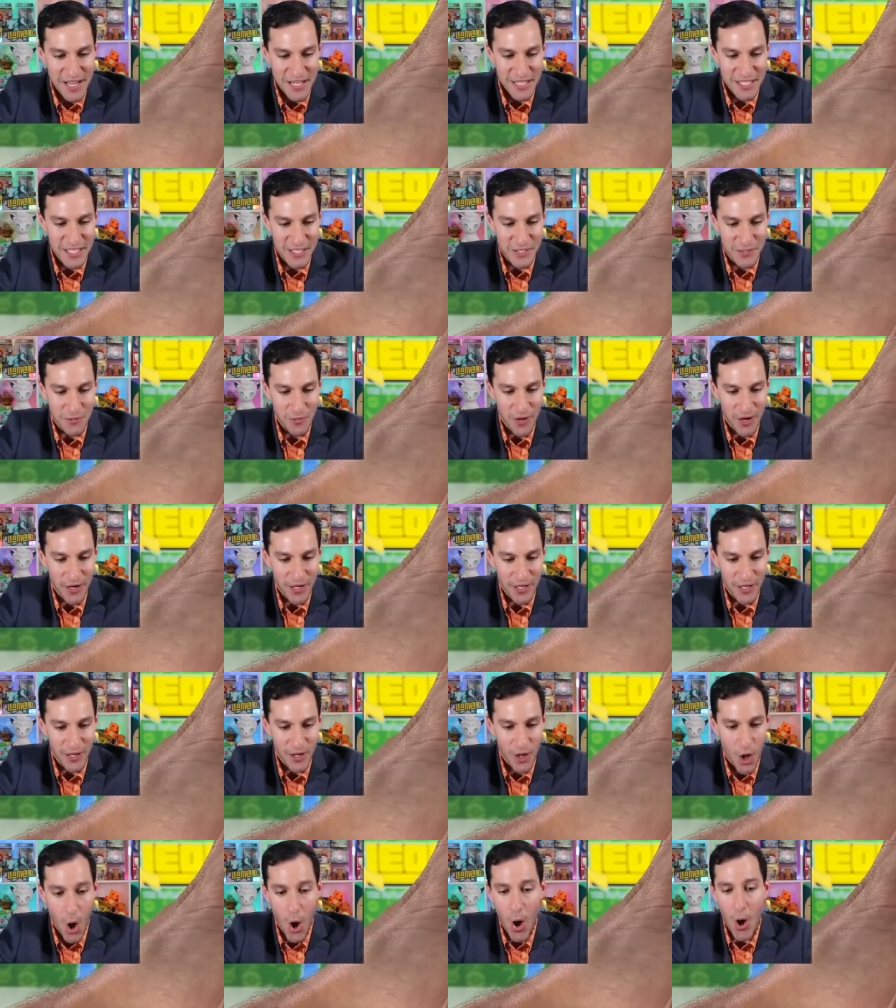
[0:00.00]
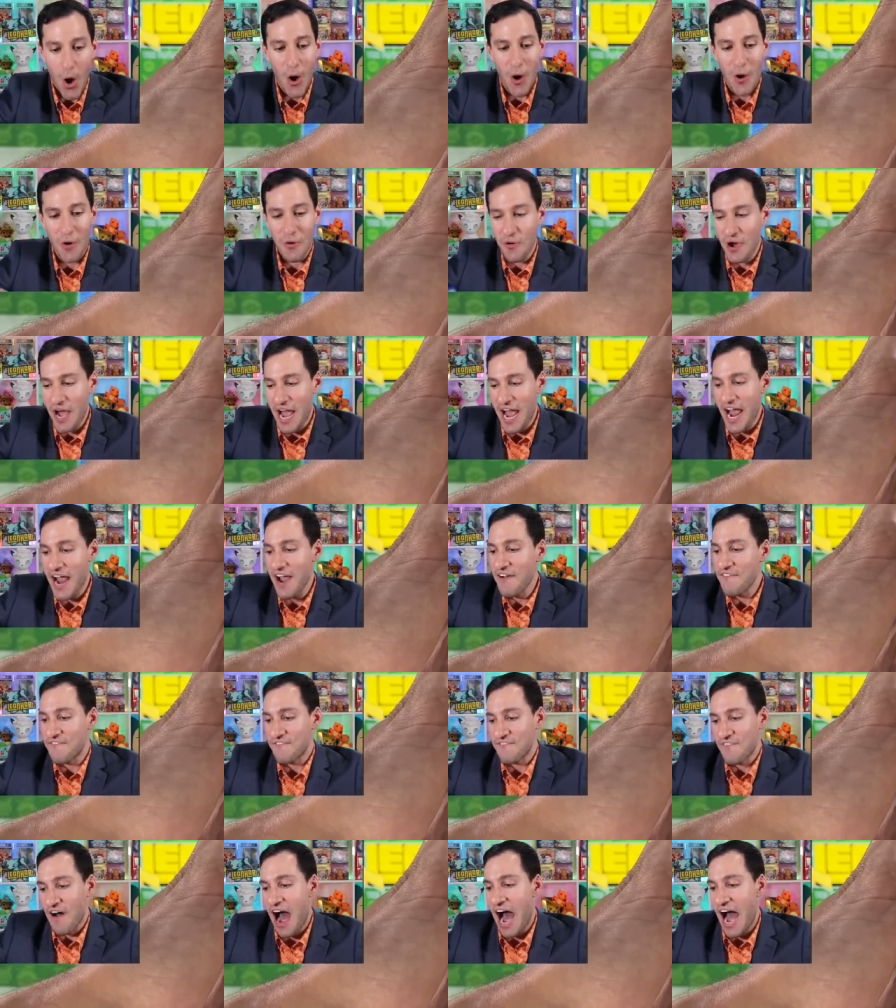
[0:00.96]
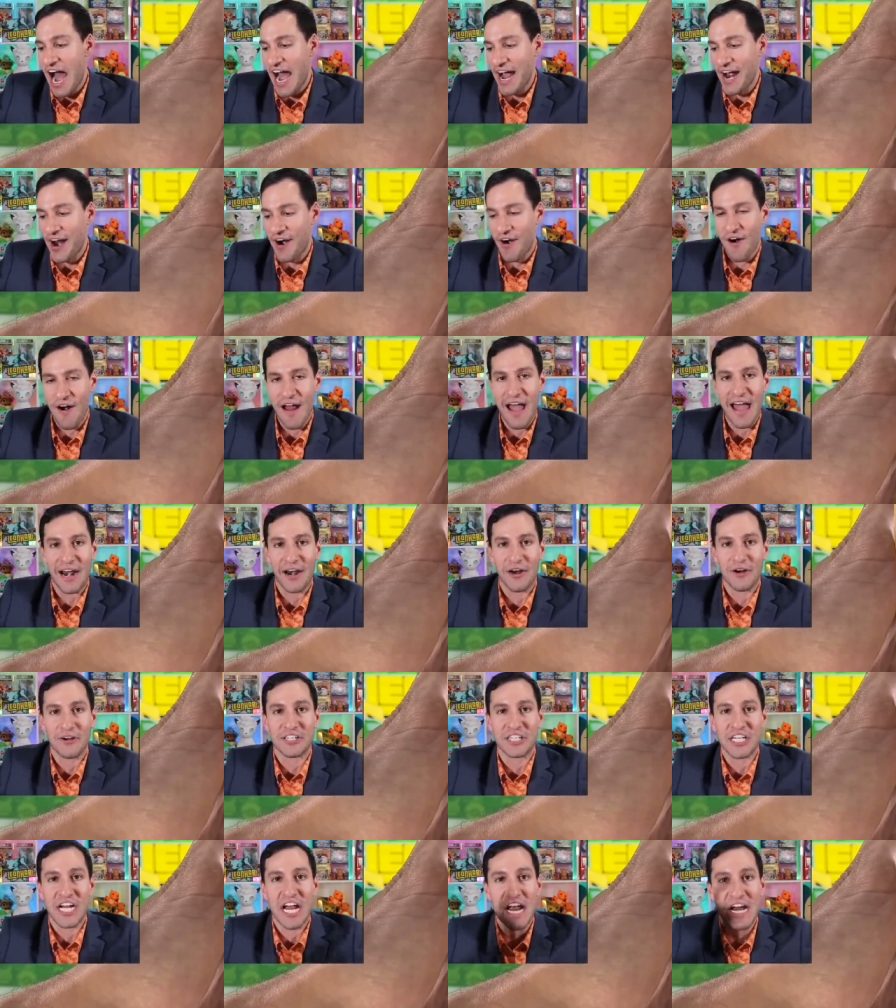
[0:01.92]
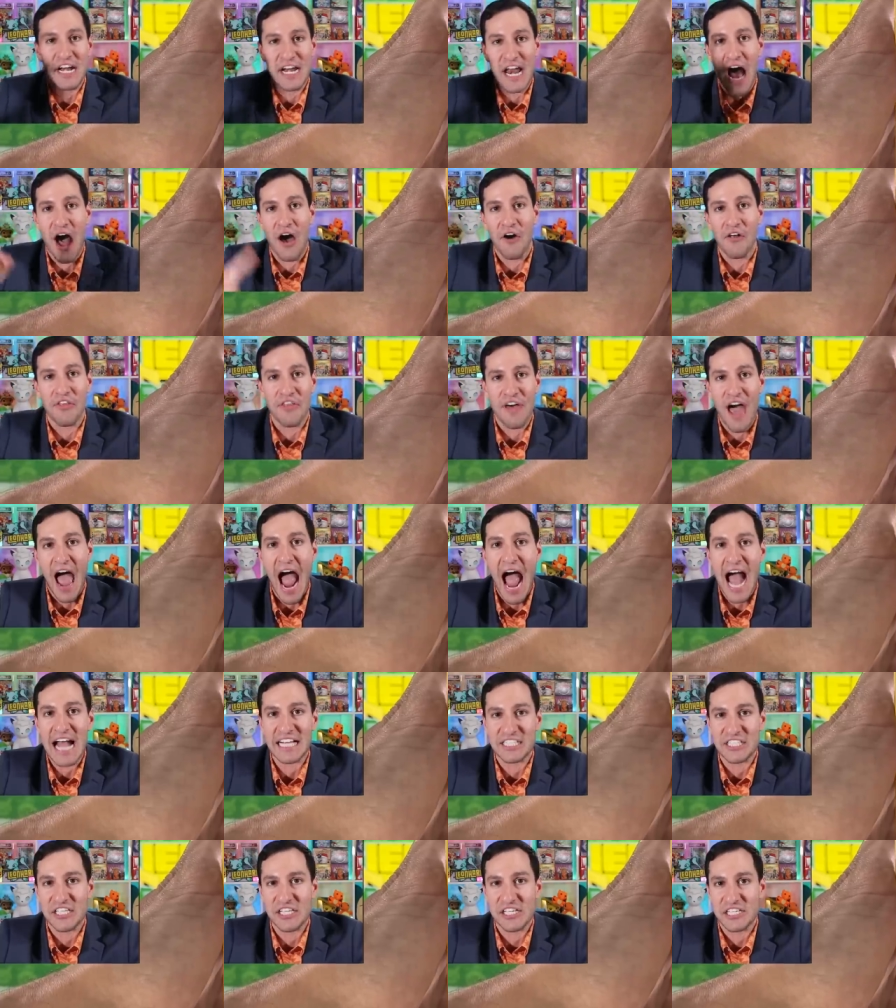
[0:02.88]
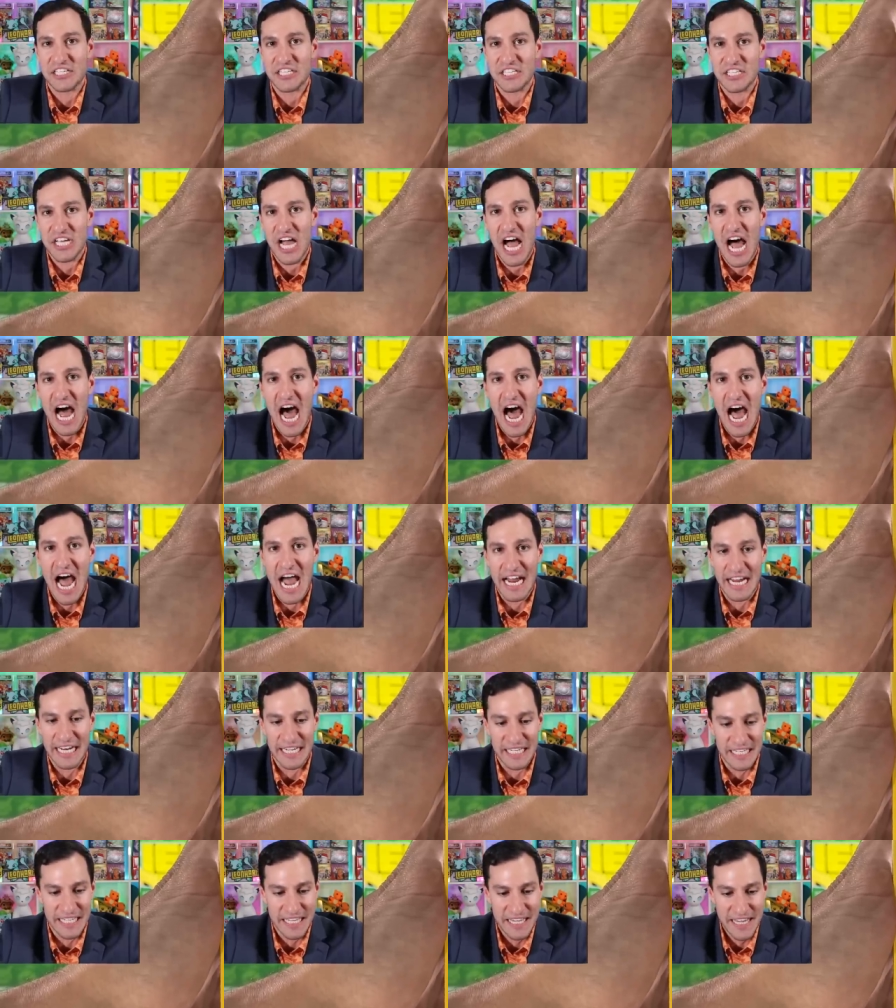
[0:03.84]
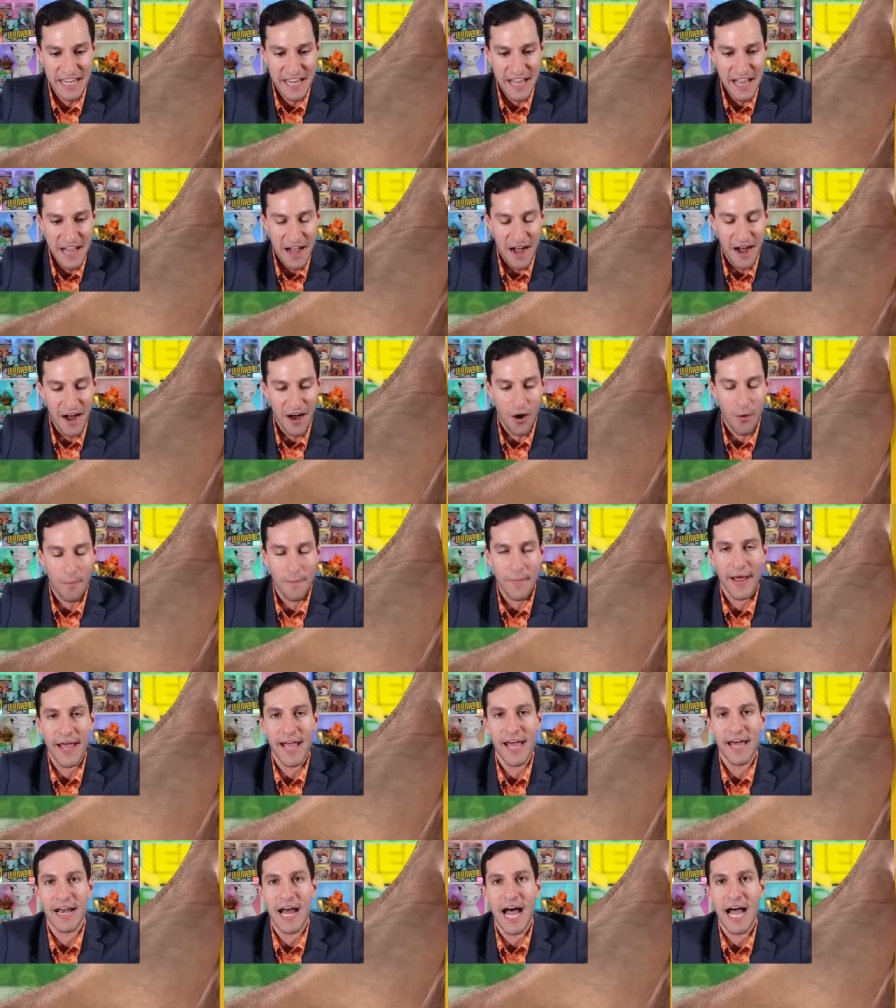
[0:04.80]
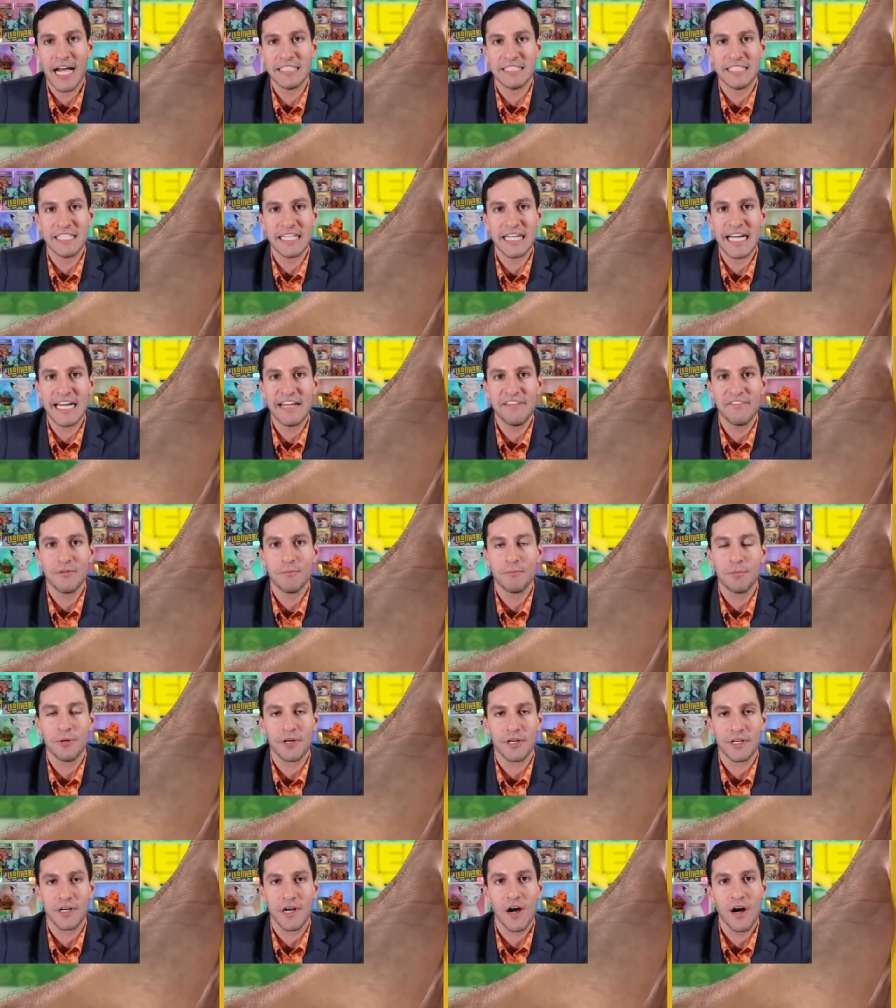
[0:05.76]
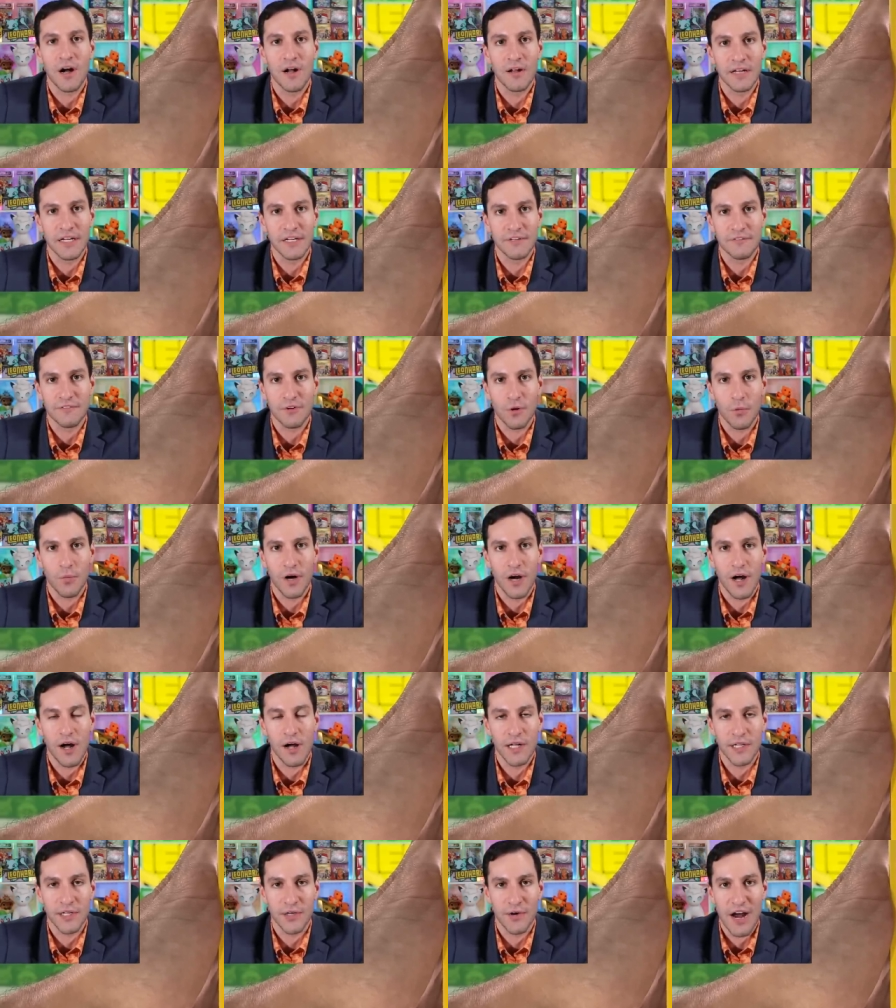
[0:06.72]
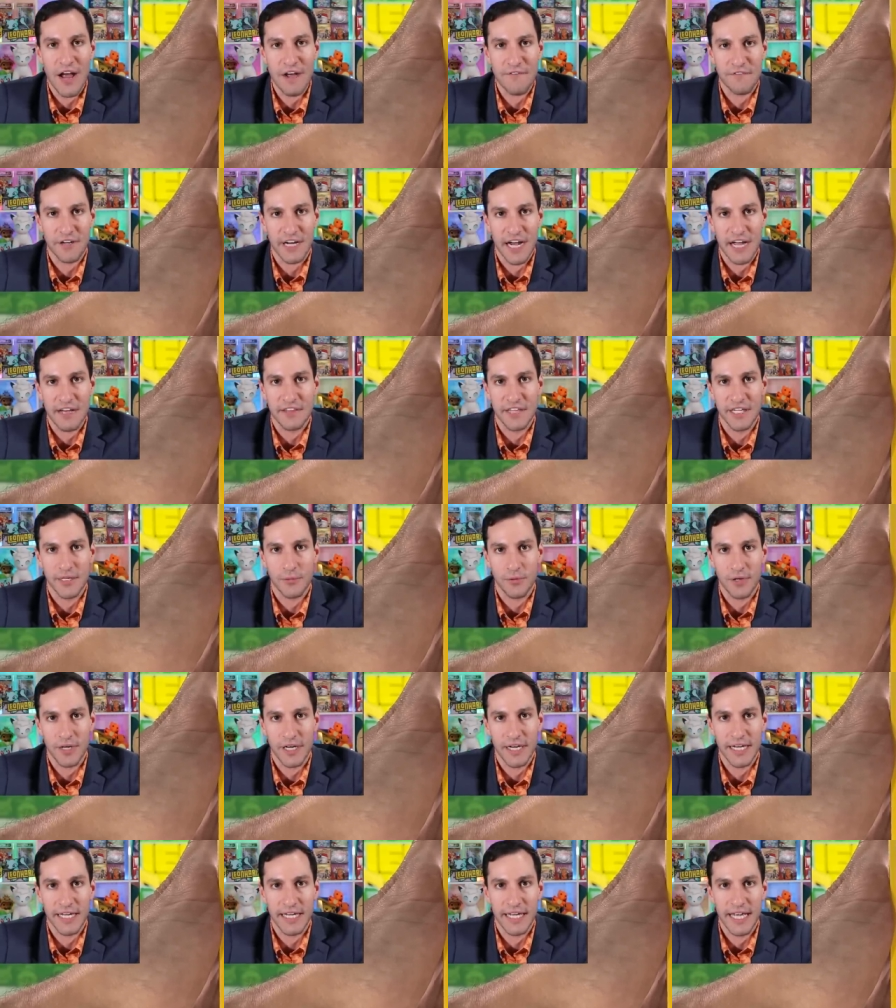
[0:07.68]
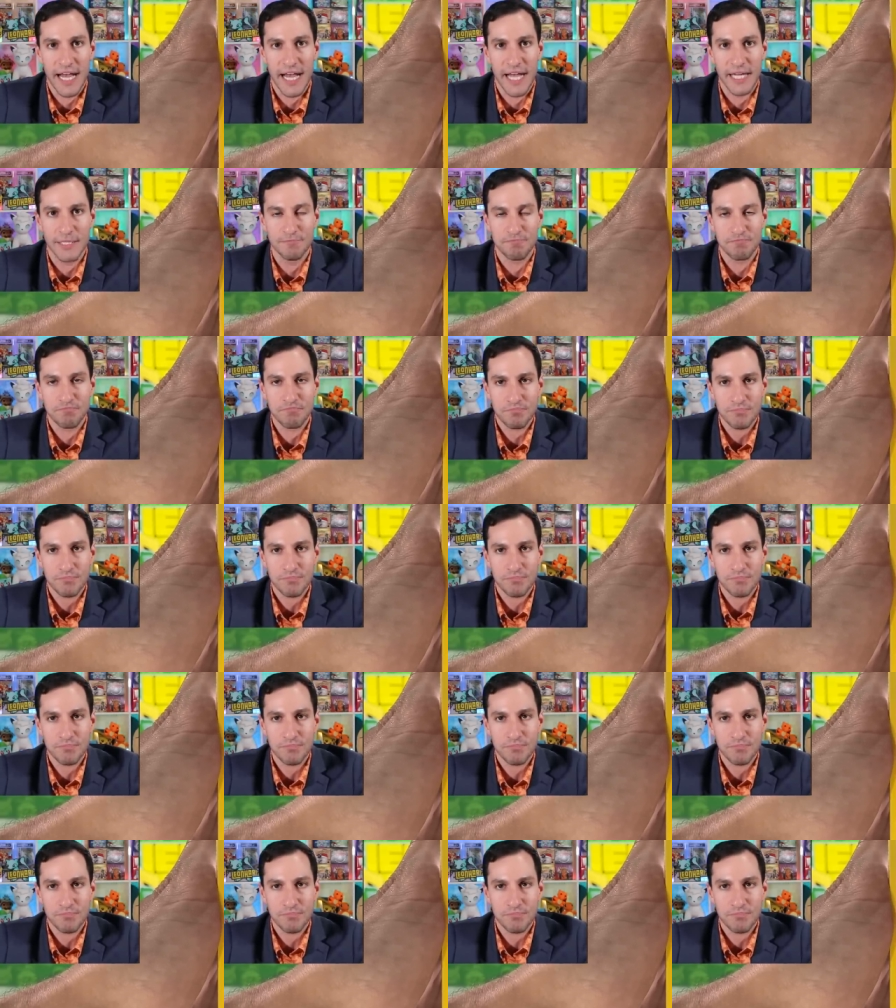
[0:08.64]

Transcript: Squirtle, oh, a fire energy. Now that's a sign. Oh man, I didn't even put a call in for what holographic I think we're gonna get.